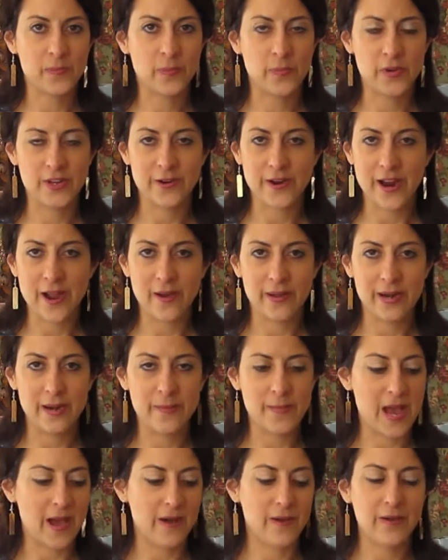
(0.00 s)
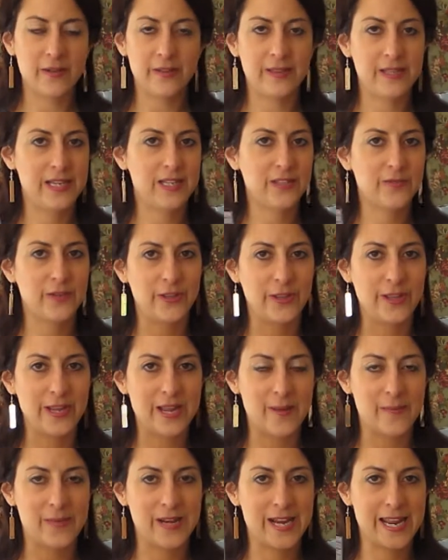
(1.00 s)
when you're out and about, these really
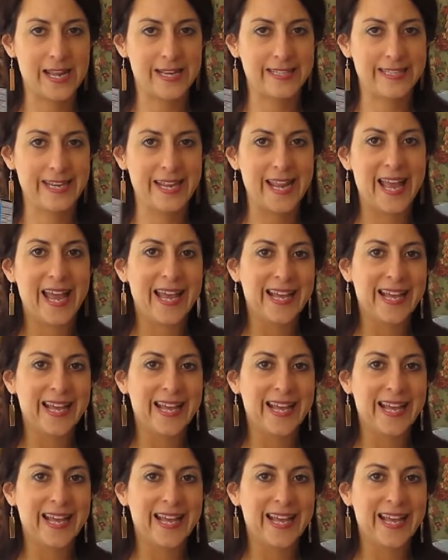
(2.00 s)
come in handy.